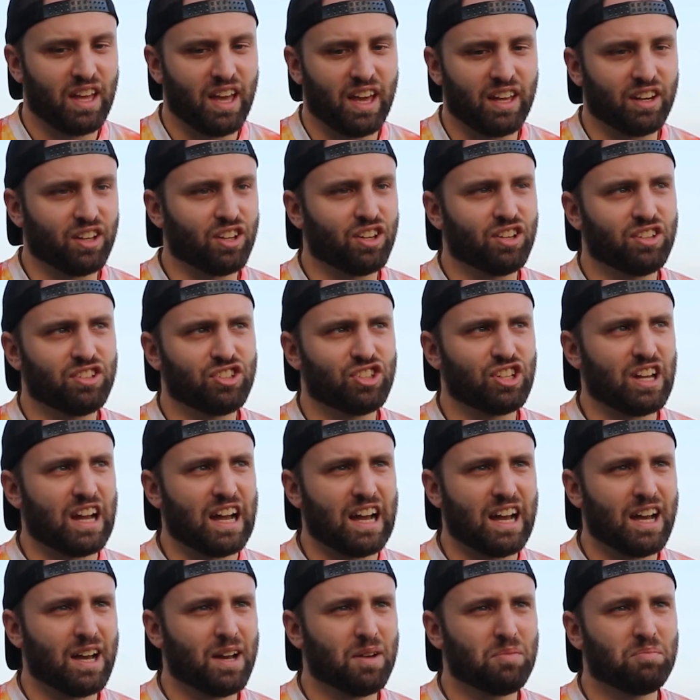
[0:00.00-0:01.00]
Had a good
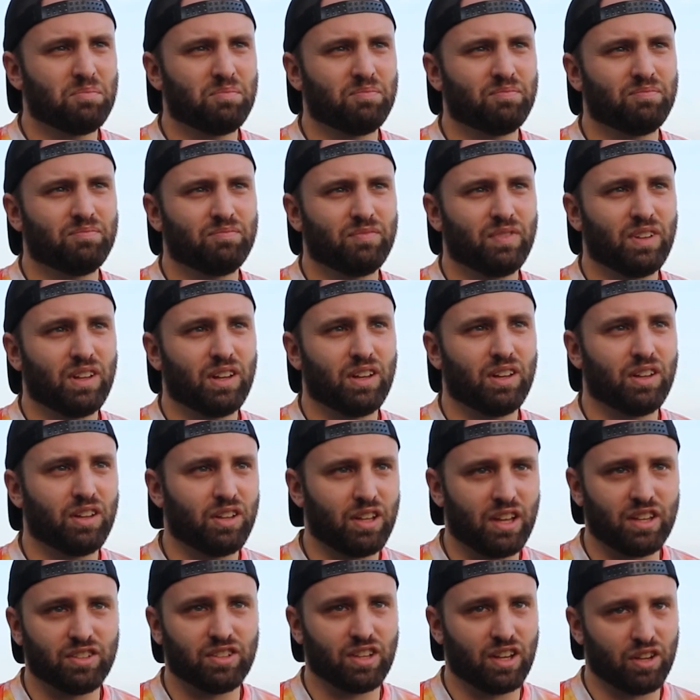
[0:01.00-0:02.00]
job
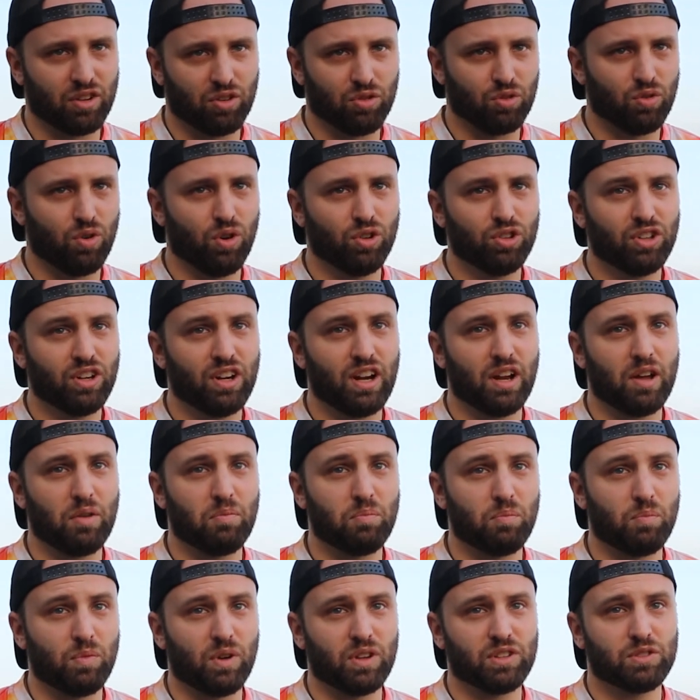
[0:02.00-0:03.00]
as I grew older.
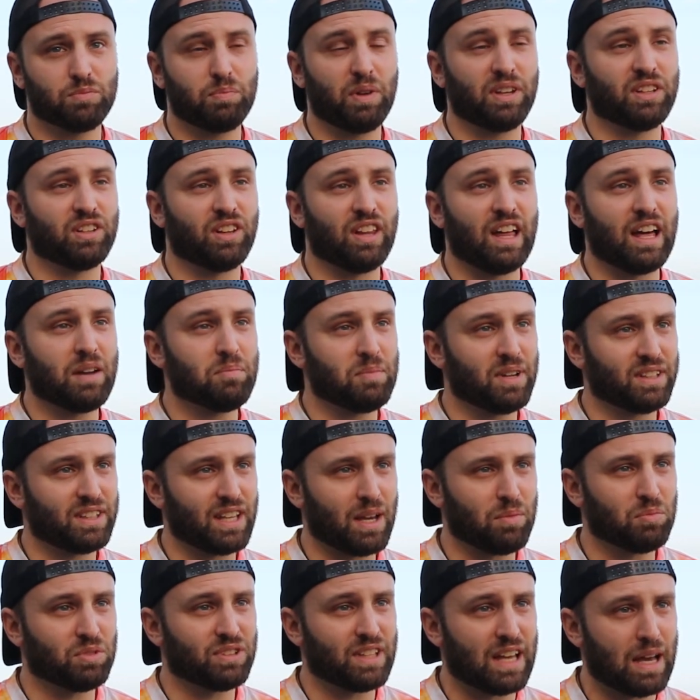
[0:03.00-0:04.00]
Spent a lot of my
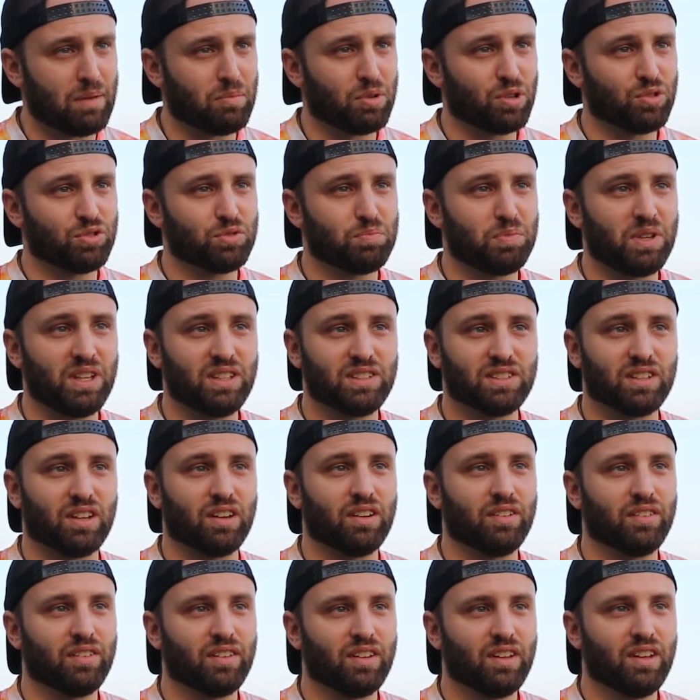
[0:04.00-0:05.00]
time with Domino's
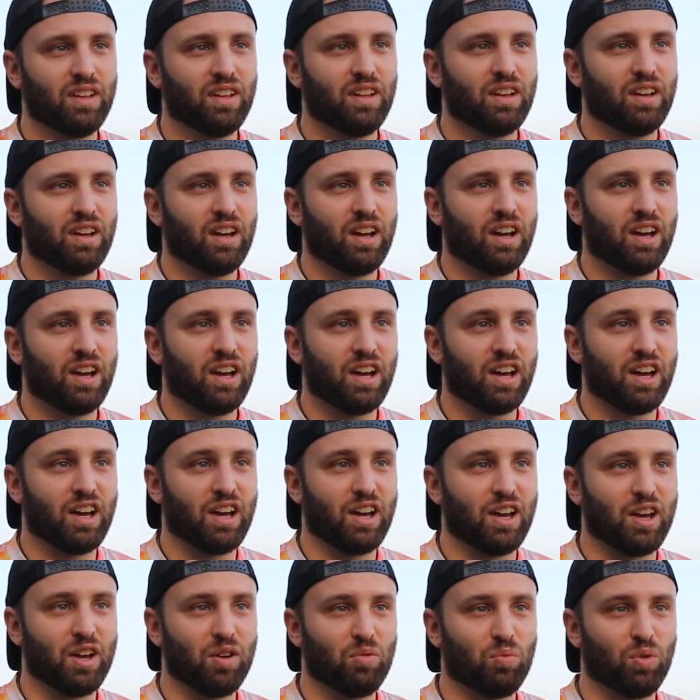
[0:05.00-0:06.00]
Pizza.
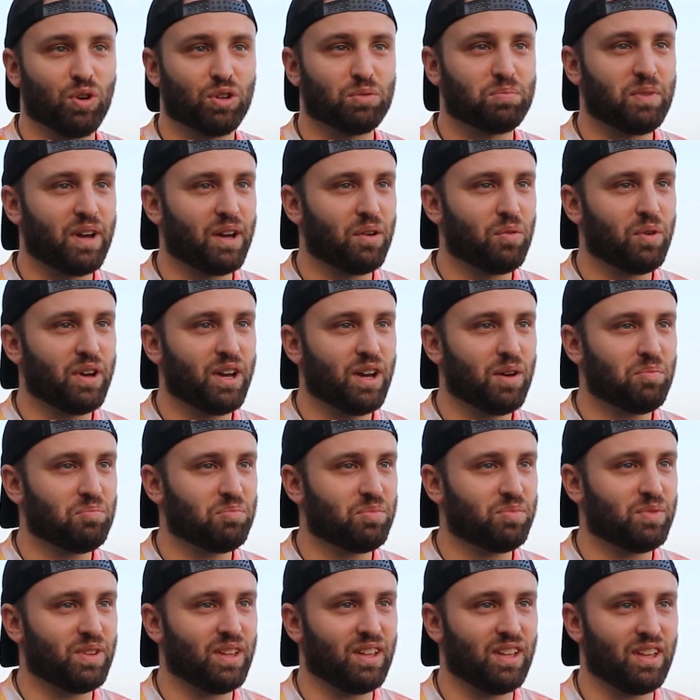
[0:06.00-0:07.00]
Worked my way up
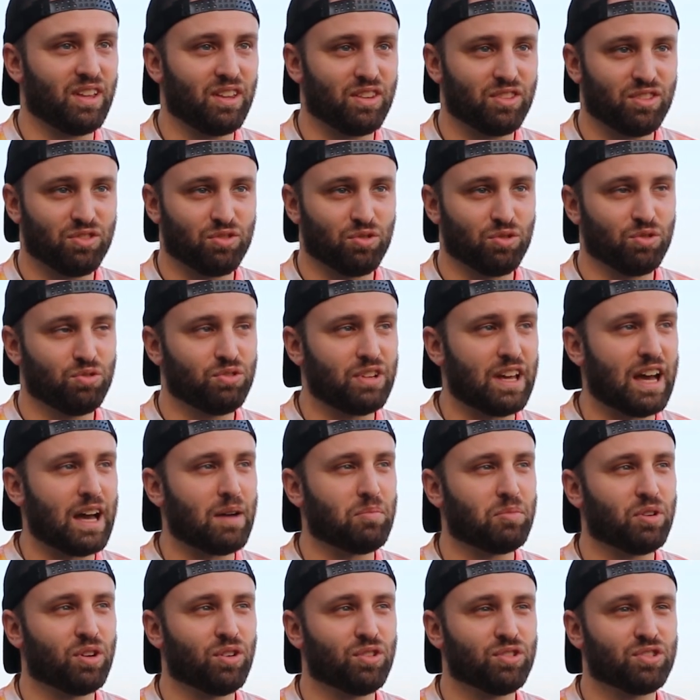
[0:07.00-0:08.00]
through
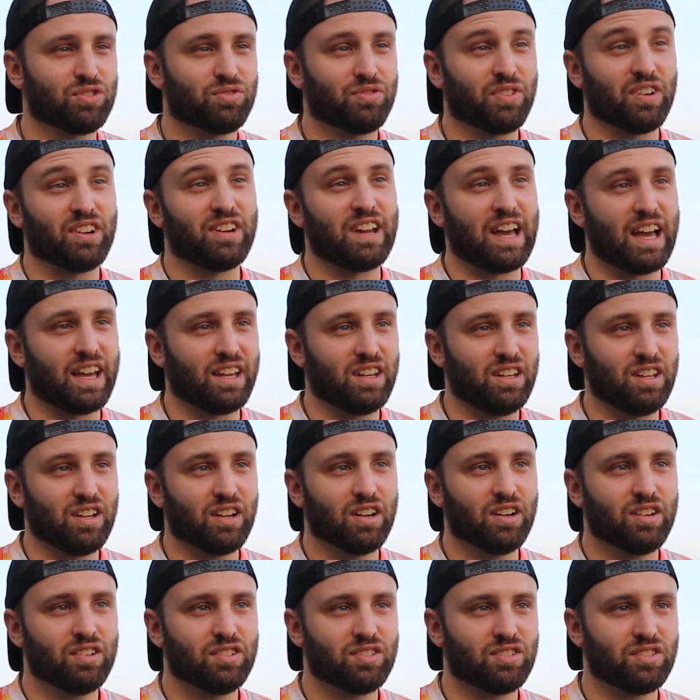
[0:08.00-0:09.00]
Domino's for 9
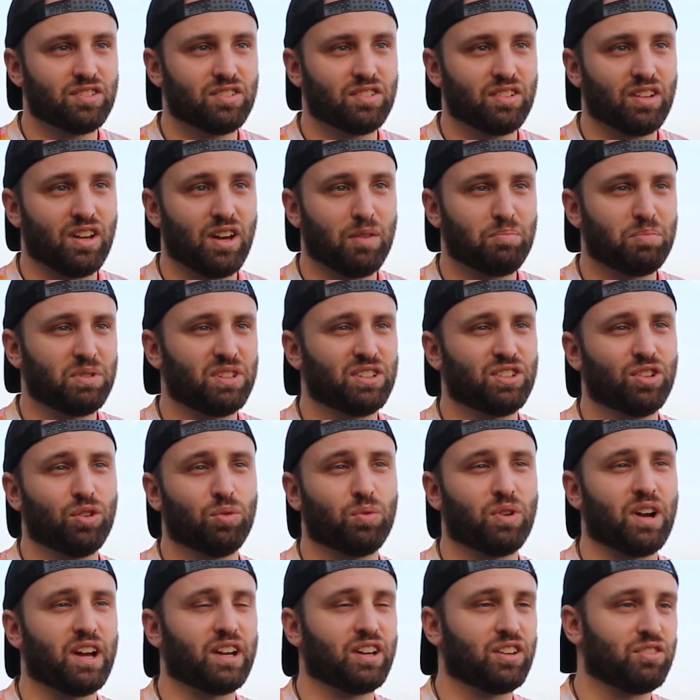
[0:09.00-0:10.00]
years, up
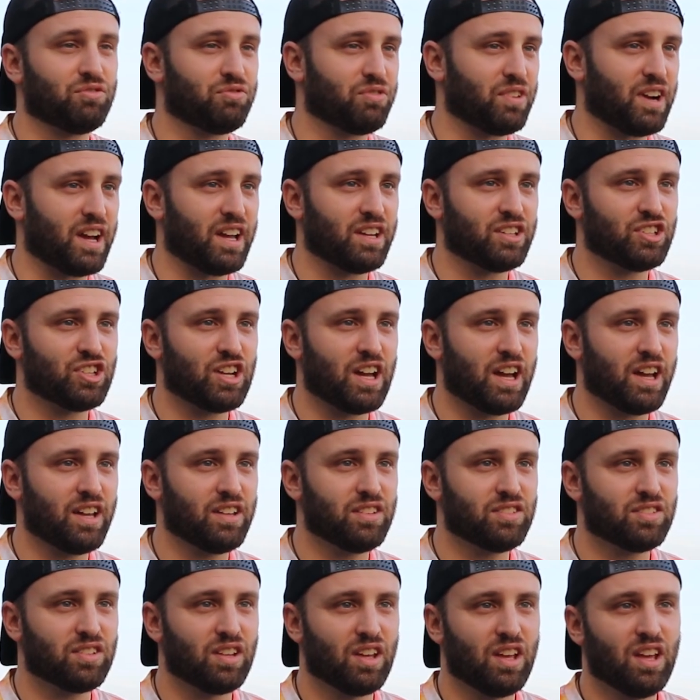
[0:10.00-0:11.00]
until where I could
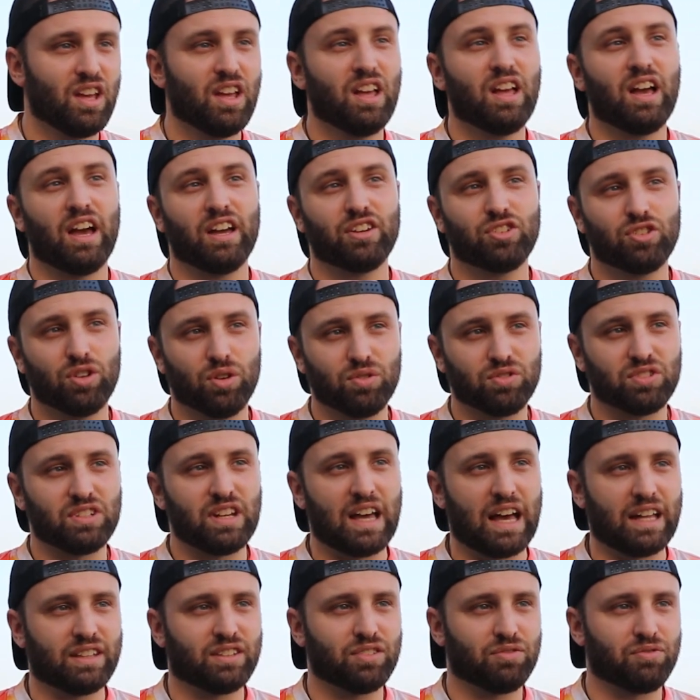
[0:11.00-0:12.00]
franchise. I chose
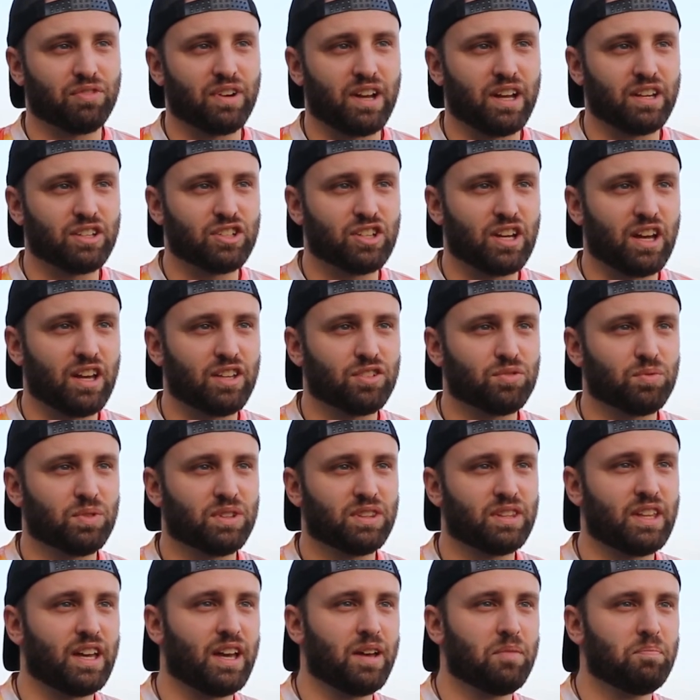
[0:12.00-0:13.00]
not to franchise
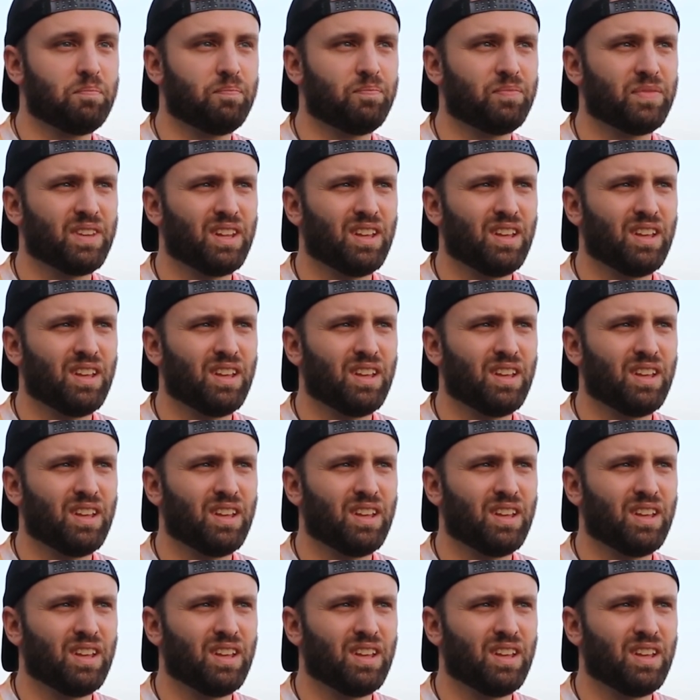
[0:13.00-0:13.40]
with them.